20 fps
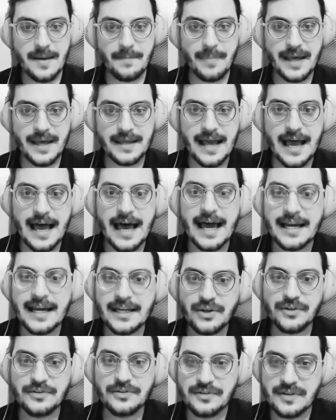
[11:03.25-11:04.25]
but I
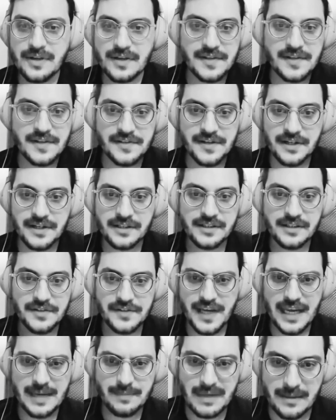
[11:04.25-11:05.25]
don't necessarily
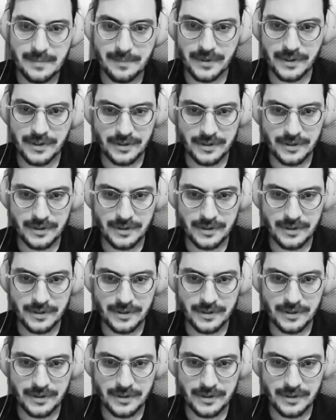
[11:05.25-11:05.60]
say people